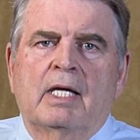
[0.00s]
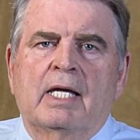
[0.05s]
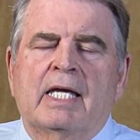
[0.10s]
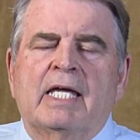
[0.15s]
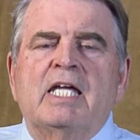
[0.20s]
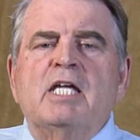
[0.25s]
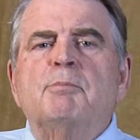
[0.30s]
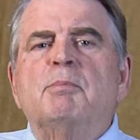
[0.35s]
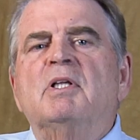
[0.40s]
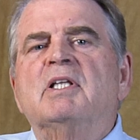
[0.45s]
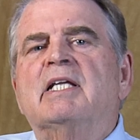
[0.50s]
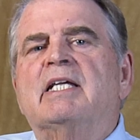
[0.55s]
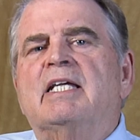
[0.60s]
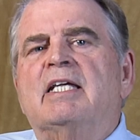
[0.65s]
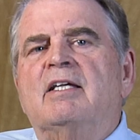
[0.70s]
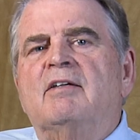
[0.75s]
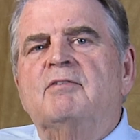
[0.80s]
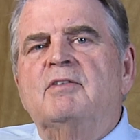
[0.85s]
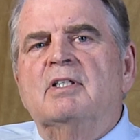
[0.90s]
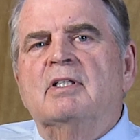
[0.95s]
He
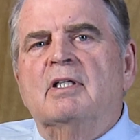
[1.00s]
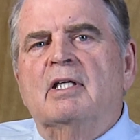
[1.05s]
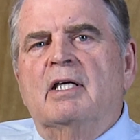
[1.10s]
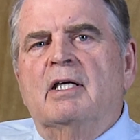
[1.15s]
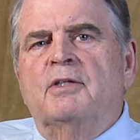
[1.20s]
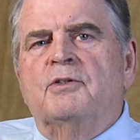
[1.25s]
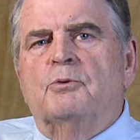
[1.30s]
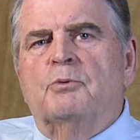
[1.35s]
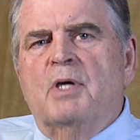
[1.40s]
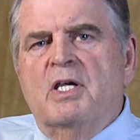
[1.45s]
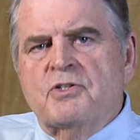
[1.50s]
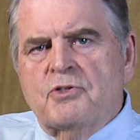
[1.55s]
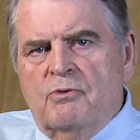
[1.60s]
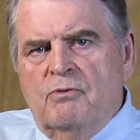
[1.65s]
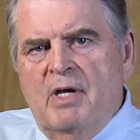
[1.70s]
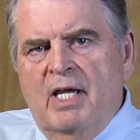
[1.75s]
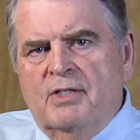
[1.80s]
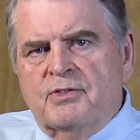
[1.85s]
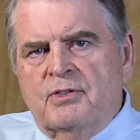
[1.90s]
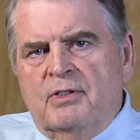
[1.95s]
believed in the
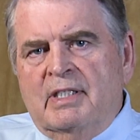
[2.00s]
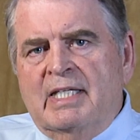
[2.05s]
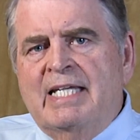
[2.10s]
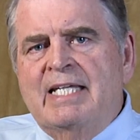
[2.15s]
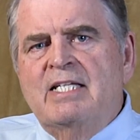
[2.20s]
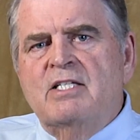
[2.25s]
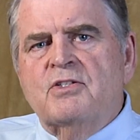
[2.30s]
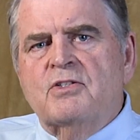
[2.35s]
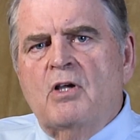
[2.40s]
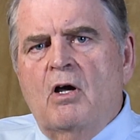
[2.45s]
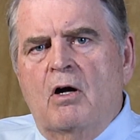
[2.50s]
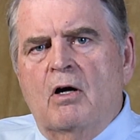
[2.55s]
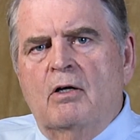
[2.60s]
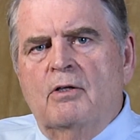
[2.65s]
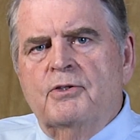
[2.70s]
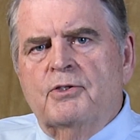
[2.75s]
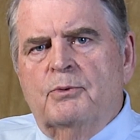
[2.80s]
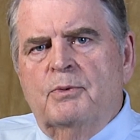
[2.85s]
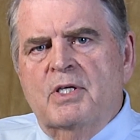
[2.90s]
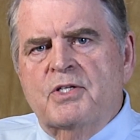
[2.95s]
resurrection. He saw
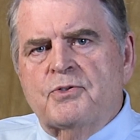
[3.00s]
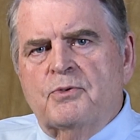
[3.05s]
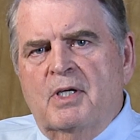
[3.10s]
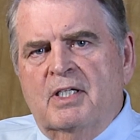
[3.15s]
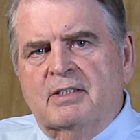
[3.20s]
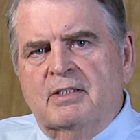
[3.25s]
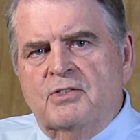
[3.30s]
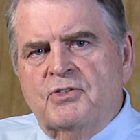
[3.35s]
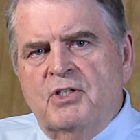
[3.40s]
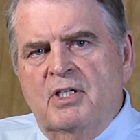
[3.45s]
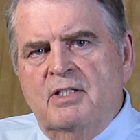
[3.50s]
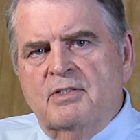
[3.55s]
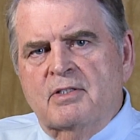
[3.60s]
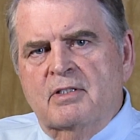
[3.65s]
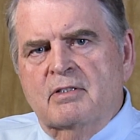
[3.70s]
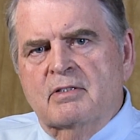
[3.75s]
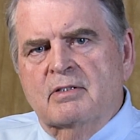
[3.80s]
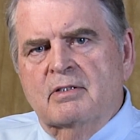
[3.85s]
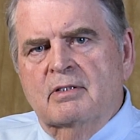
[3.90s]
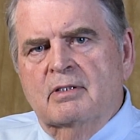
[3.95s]
the resurrected
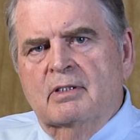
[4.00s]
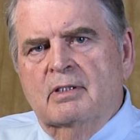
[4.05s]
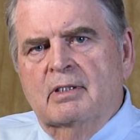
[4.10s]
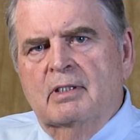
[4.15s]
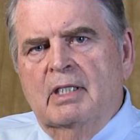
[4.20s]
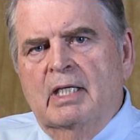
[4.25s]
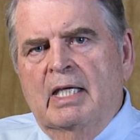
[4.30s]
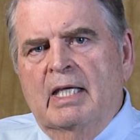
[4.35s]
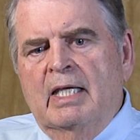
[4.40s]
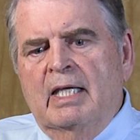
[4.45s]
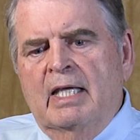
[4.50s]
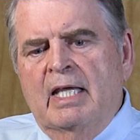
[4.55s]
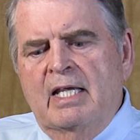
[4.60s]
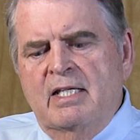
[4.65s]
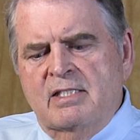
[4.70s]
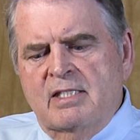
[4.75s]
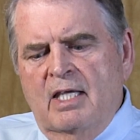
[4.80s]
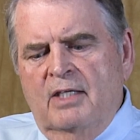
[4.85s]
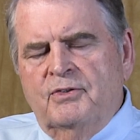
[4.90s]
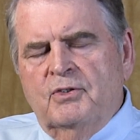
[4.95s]
Jesus. He
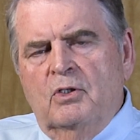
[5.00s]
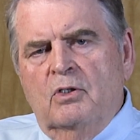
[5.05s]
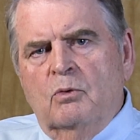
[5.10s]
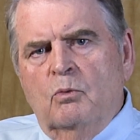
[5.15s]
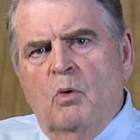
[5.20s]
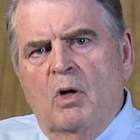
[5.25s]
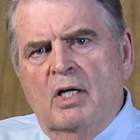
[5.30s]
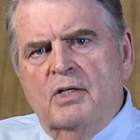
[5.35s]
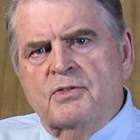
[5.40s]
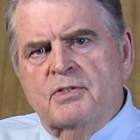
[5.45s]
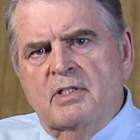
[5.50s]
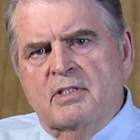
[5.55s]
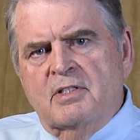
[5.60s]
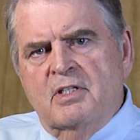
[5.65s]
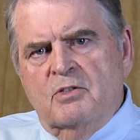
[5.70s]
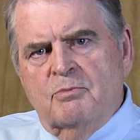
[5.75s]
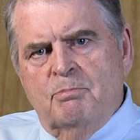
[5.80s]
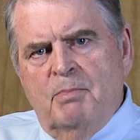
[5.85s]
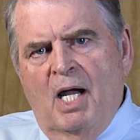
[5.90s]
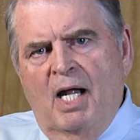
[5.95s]
sat there and watched as
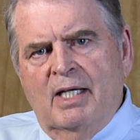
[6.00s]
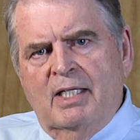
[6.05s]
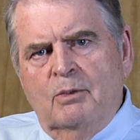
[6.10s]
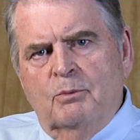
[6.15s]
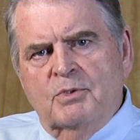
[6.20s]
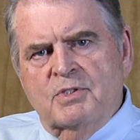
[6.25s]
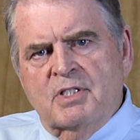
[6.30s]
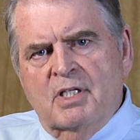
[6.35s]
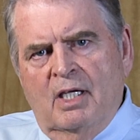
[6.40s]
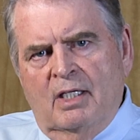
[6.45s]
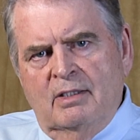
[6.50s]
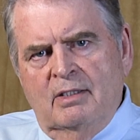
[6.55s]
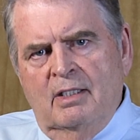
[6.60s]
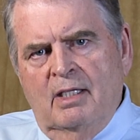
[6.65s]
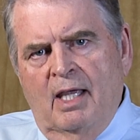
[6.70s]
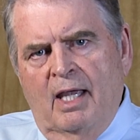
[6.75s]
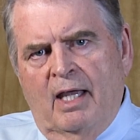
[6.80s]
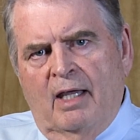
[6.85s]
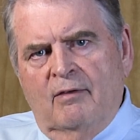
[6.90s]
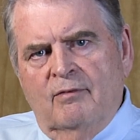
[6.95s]
his body was cut in
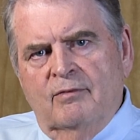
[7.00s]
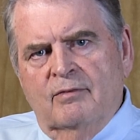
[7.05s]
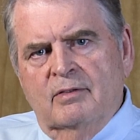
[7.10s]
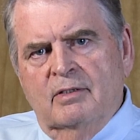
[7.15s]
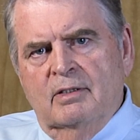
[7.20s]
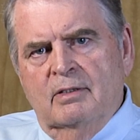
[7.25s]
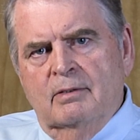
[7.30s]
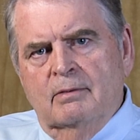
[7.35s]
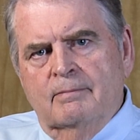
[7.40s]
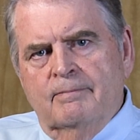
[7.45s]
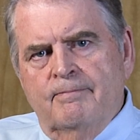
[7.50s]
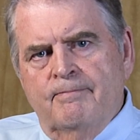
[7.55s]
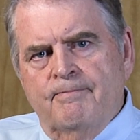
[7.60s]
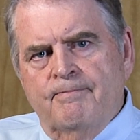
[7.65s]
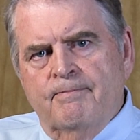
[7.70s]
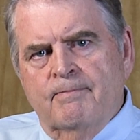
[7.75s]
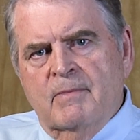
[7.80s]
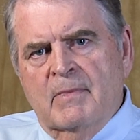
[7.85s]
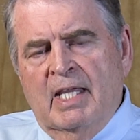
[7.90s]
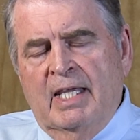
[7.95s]
half.
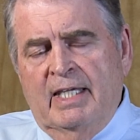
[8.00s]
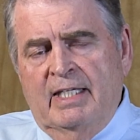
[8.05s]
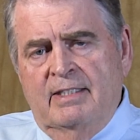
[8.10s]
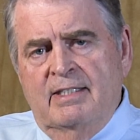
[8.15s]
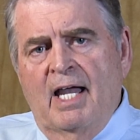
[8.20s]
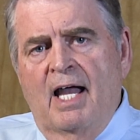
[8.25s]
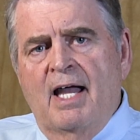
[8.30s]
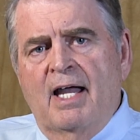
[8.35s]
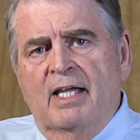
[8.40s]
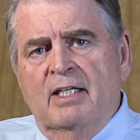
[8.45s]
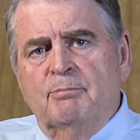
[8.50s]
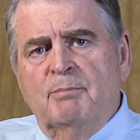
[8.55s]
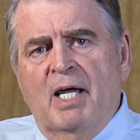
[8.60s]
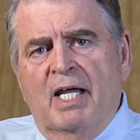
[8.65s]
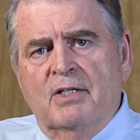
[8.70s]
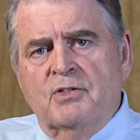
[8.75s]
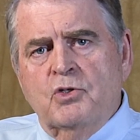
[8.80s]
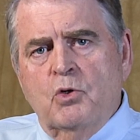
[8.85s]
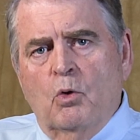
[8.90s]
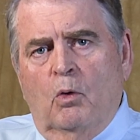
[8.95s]
He died
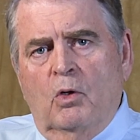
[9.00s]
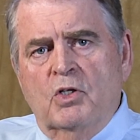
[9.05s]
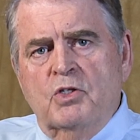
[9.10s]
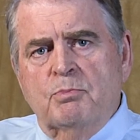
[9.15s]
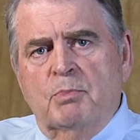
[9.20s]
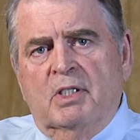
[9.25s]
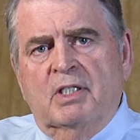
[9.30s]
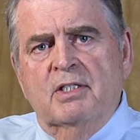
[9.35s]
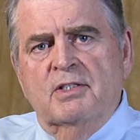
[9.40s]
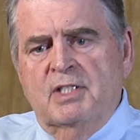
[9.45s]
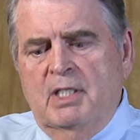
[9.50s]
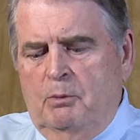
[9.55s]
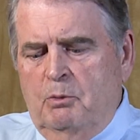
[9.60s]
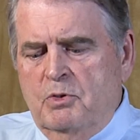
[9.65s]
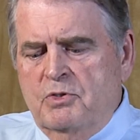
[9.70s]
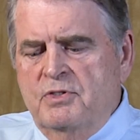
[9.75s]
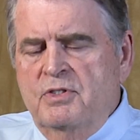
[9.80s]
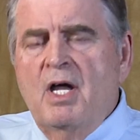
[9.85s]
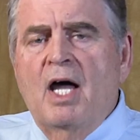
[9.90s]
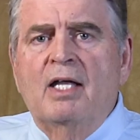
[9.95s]
by choice because he
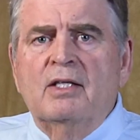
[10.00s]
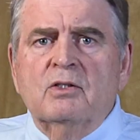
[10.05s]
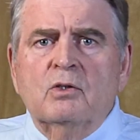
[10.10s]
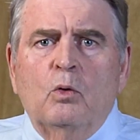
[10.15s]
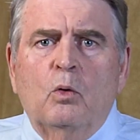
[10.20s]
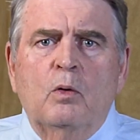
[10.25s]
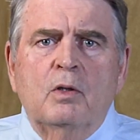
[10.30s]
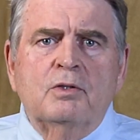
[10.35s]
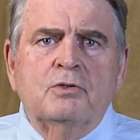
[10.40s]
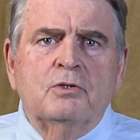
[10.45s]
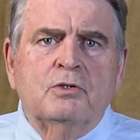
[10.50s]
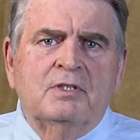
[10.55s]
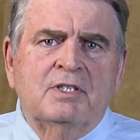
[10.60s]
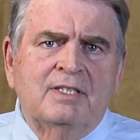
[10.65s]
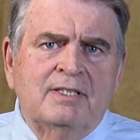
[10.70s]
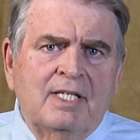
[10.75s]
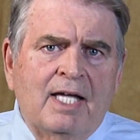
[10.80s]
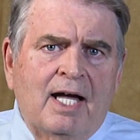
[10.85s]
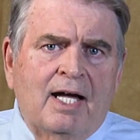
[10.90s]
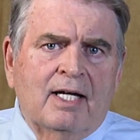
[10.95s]
was not going to
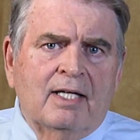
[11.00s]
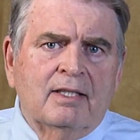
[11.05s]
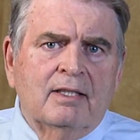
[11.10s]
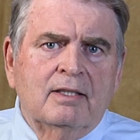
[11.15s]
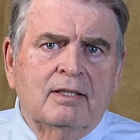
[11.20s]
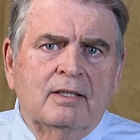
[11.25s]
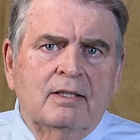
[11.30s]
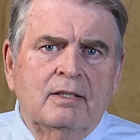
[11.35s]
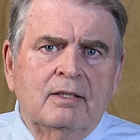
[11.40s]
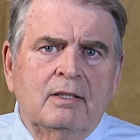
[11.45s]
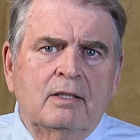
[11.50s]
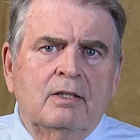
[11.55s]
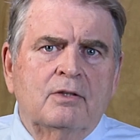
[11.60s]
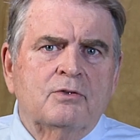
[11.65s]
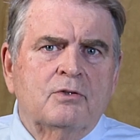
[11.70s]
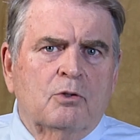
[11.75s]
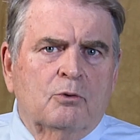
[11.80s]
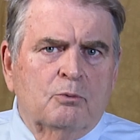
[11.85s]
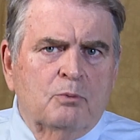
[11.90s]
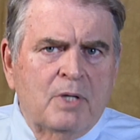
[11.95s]
deny
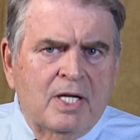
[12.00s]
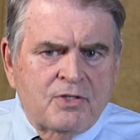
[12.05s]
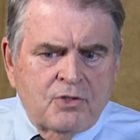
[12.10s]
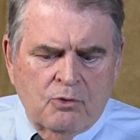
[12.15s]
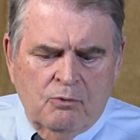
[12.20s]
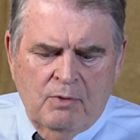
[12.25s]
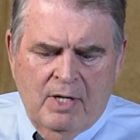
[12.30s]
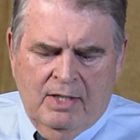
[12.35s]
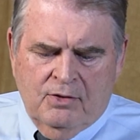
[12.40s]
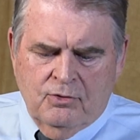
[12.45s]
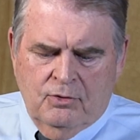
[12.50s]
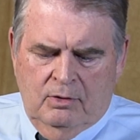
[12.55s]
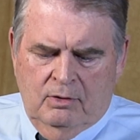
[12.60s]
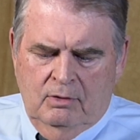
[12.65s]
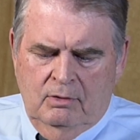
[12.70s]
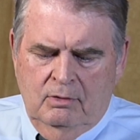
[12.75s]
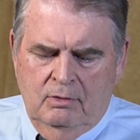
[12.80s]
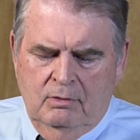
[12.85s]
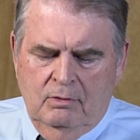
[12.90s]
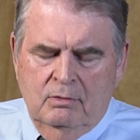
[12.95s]
the resurrection
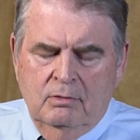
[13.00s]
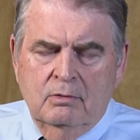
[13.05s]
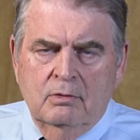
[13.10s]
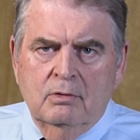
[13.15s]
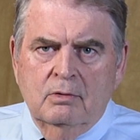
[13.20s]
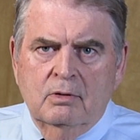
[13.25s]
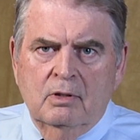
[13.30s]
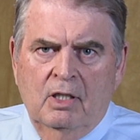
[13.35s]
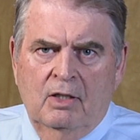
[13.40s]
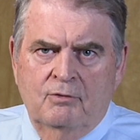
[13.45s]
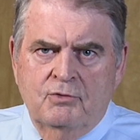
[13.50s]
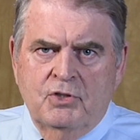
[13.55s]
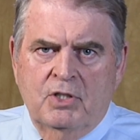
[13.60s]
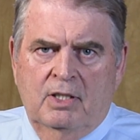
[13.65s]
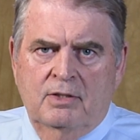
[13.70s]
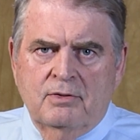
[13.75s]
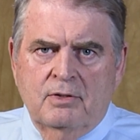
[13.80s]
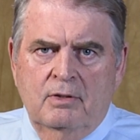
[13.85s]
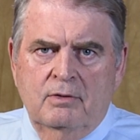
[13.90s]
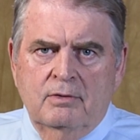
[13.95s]
of
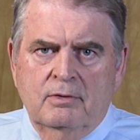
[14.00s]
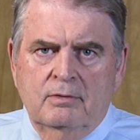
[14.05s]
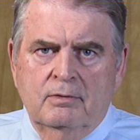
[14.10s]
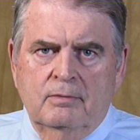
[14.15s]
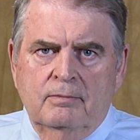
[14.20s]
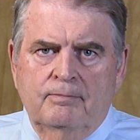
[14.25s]
Jesus.